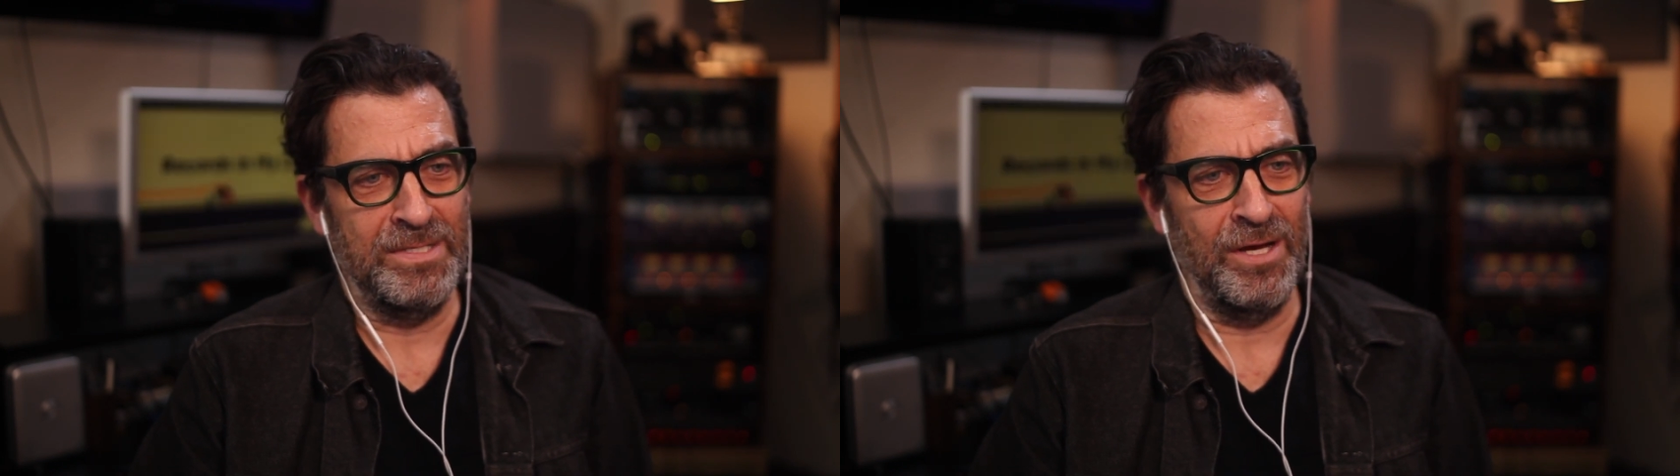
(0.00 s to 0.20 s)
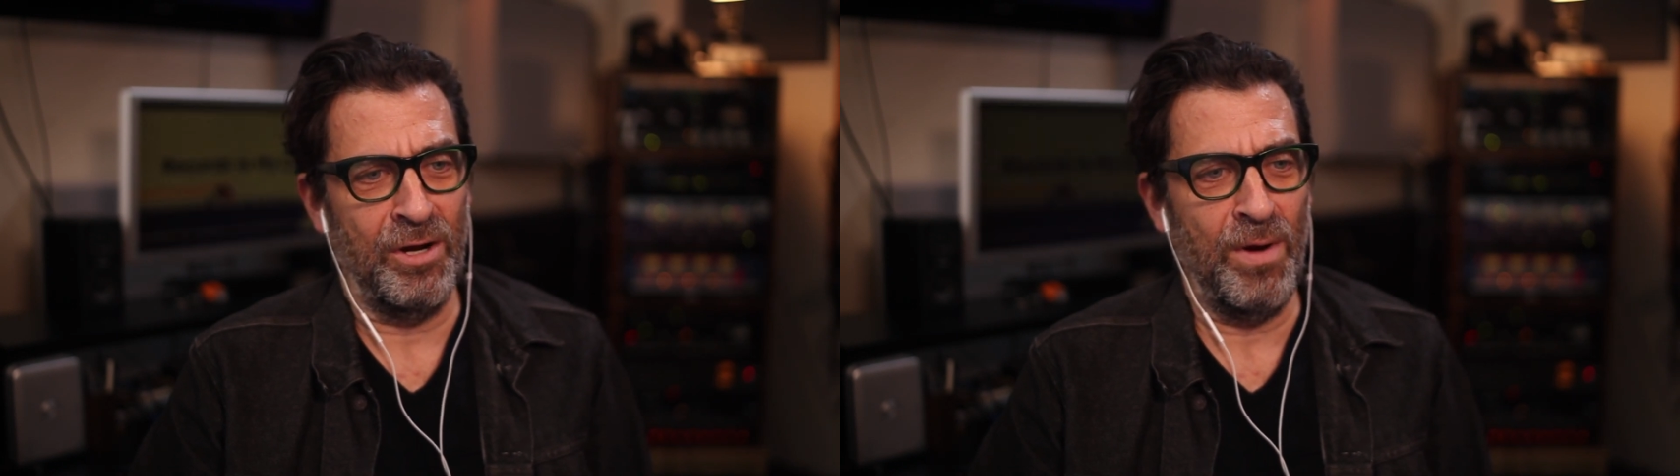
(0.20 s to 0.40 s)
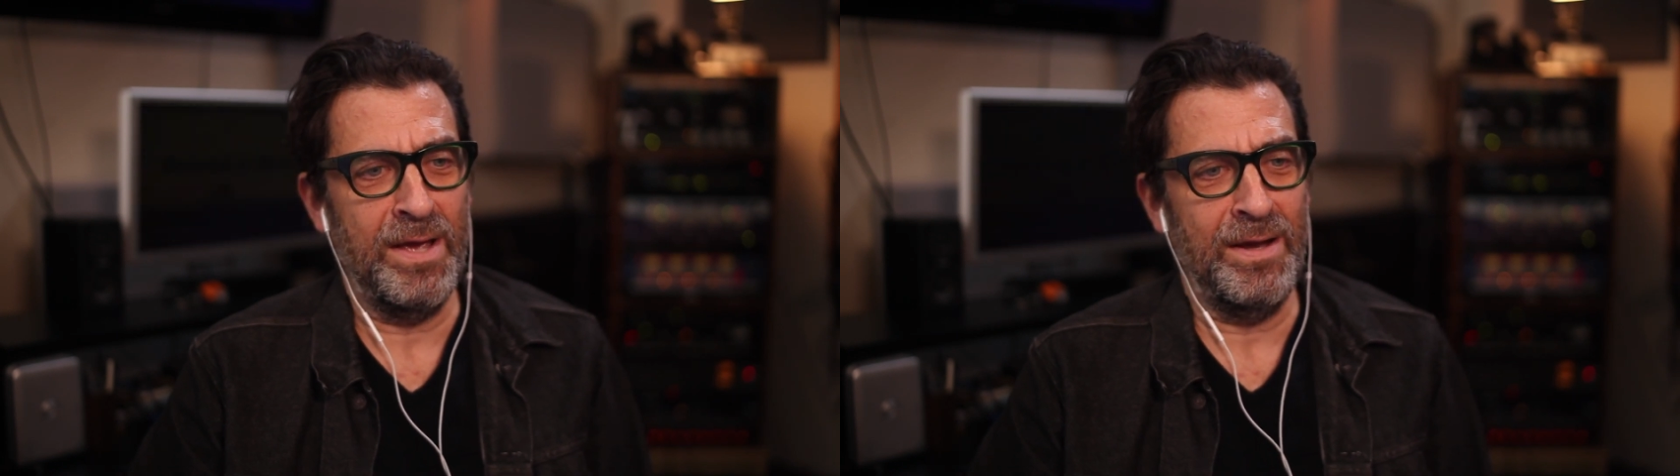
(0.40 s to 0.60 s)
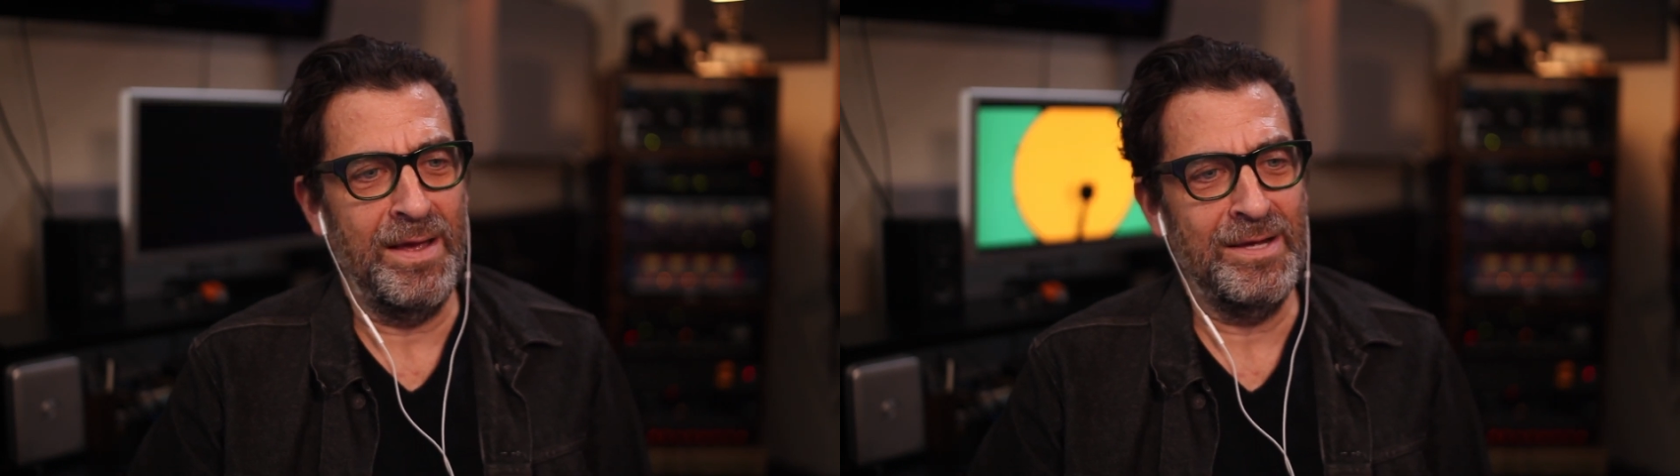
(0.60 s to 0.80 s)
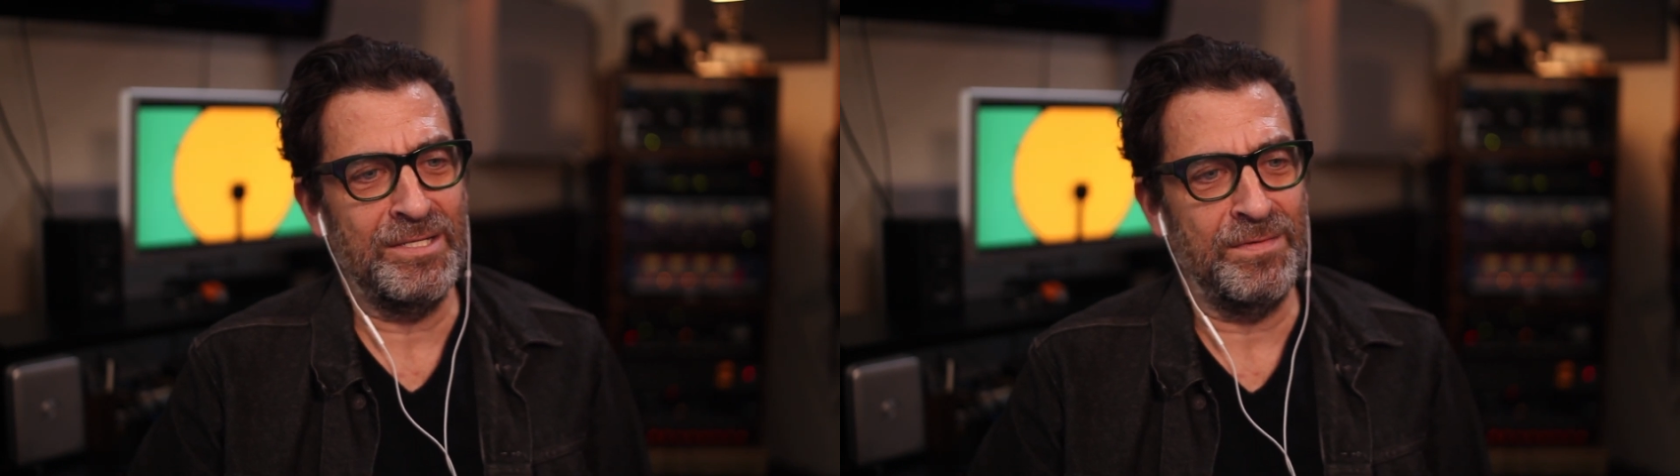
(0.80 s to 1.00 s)
It's a great
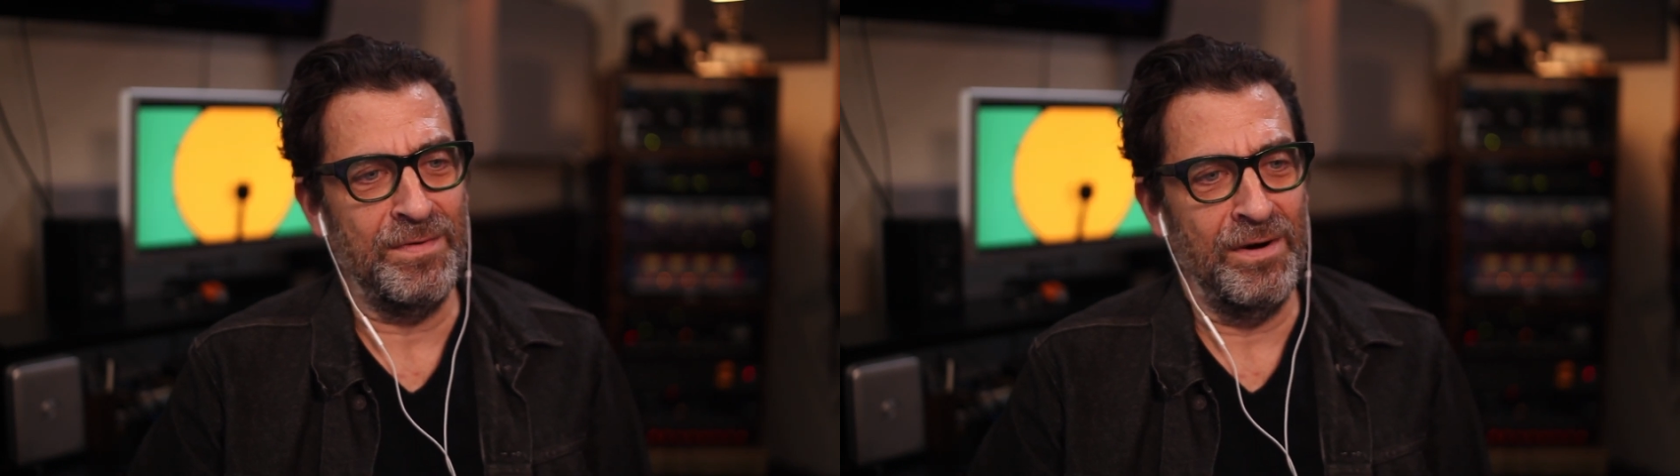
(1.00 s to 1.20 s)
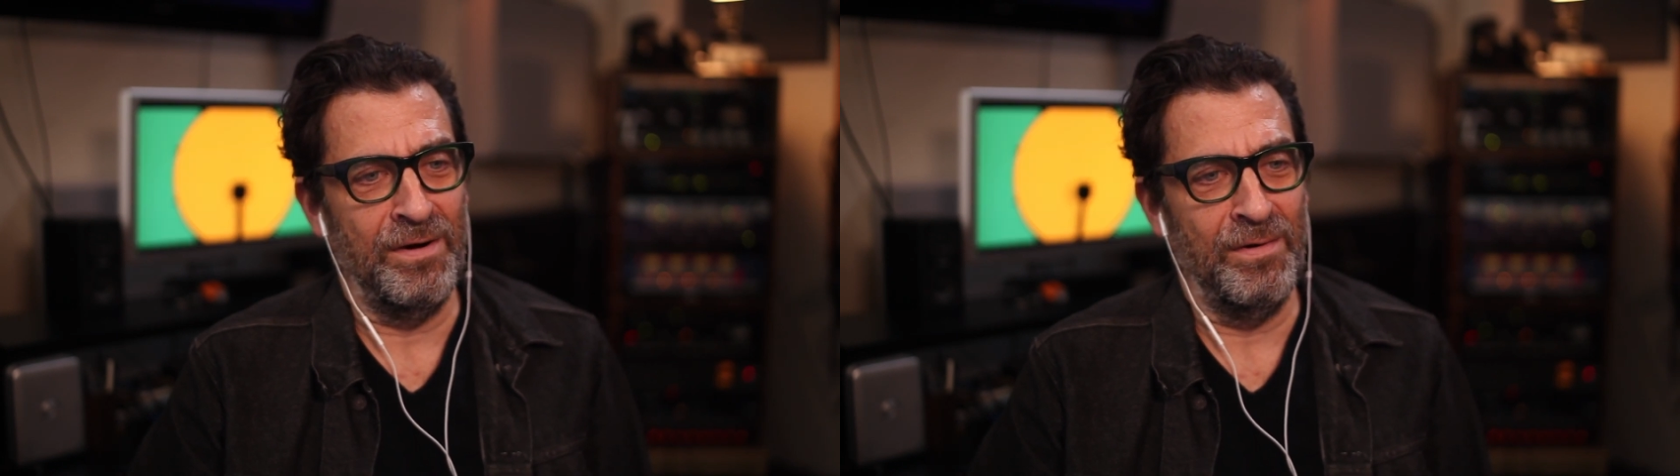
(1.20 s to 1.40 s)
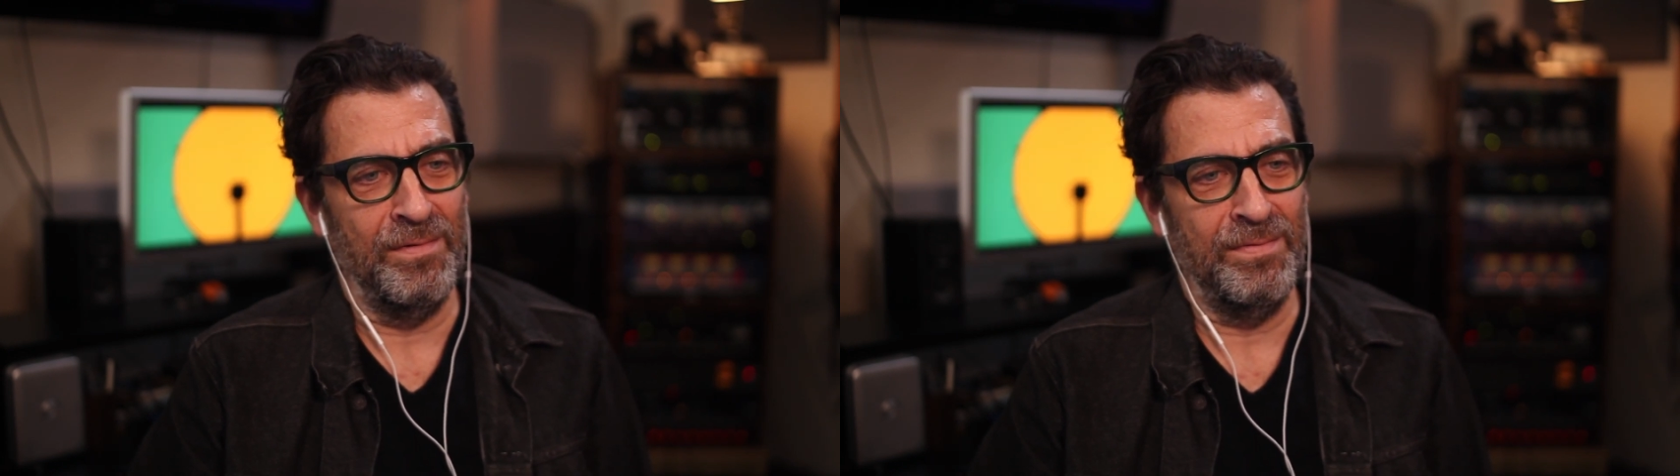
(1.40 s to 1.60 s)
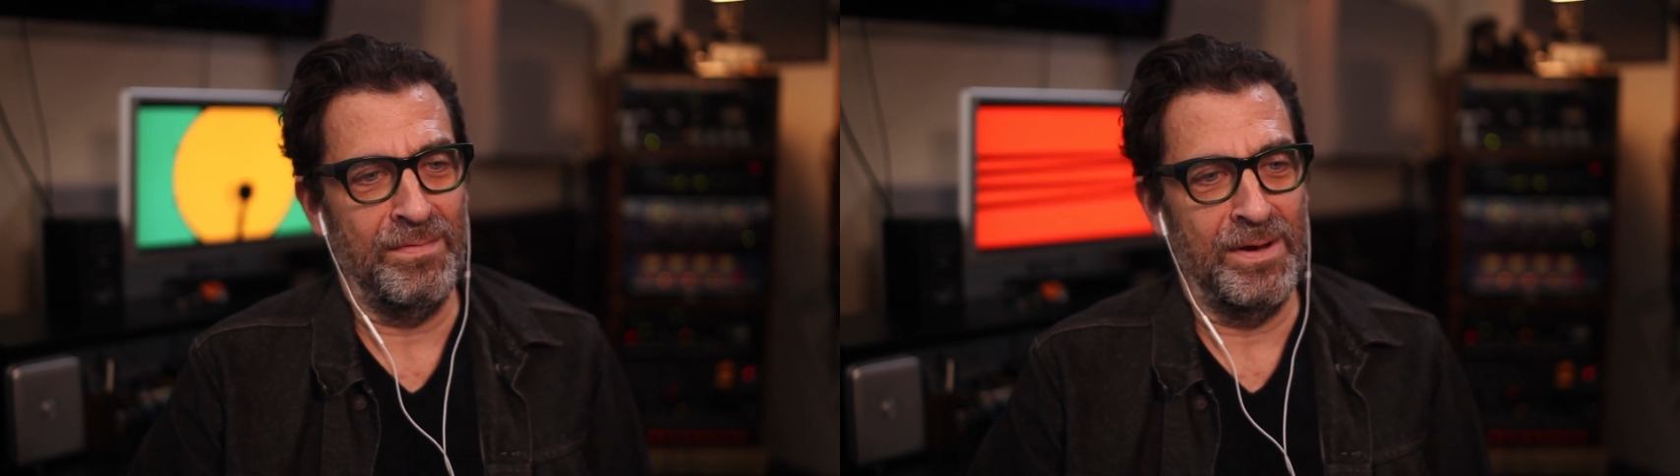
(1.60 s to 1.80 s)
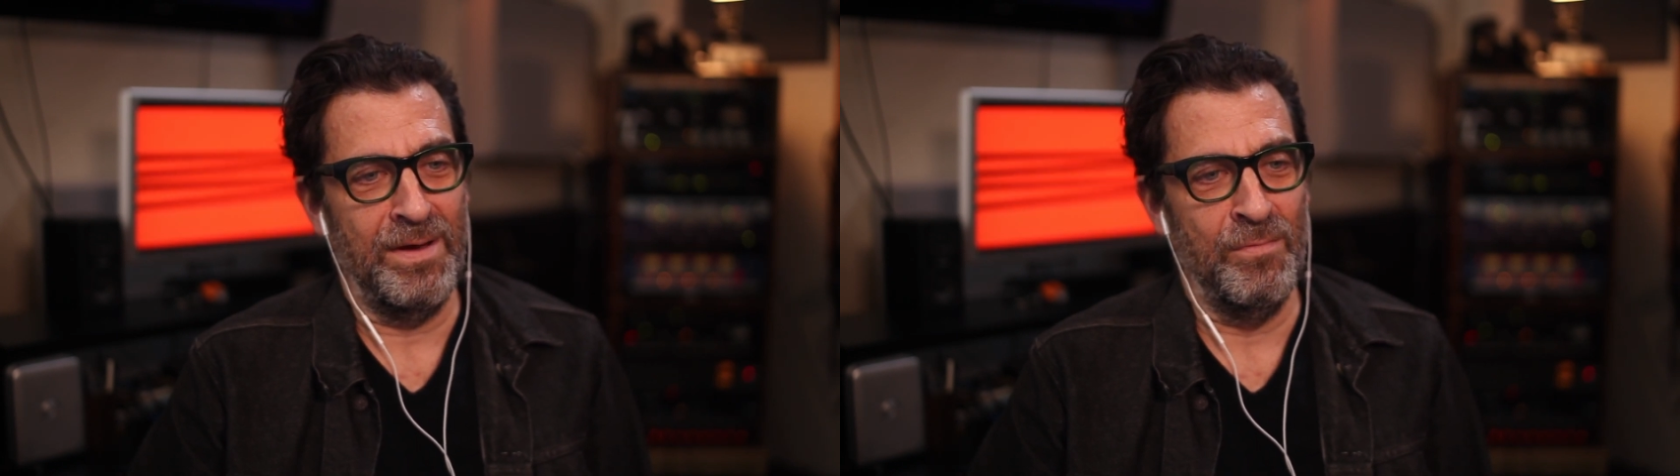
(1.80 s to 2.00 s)
age for
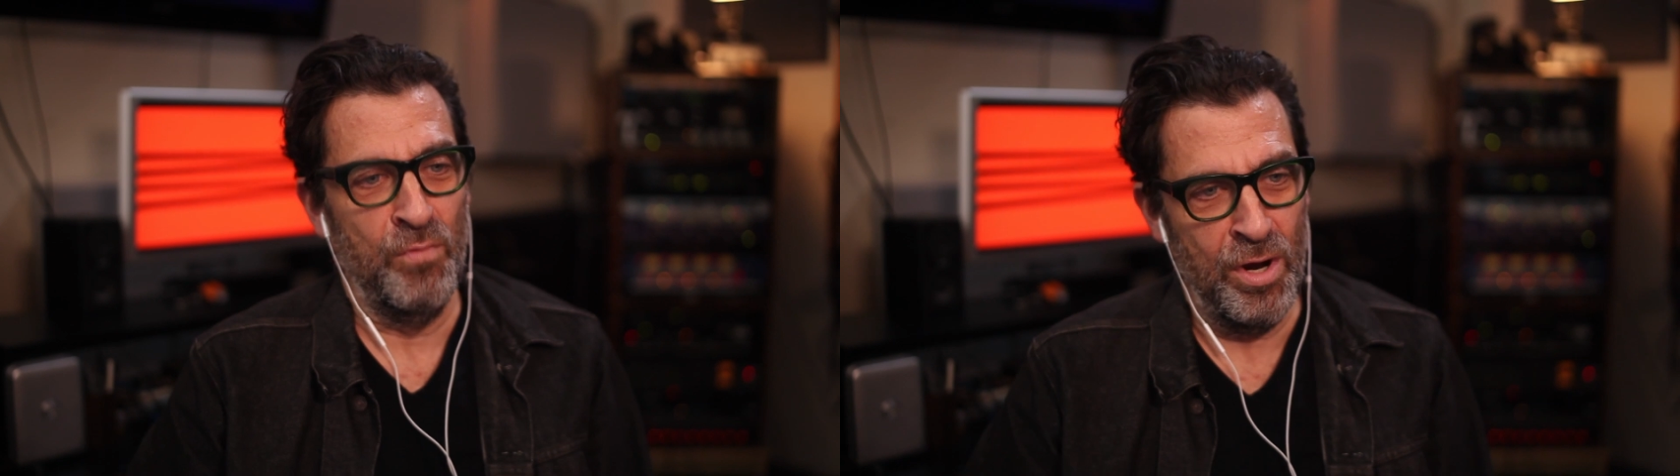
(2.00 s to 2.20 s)
uh,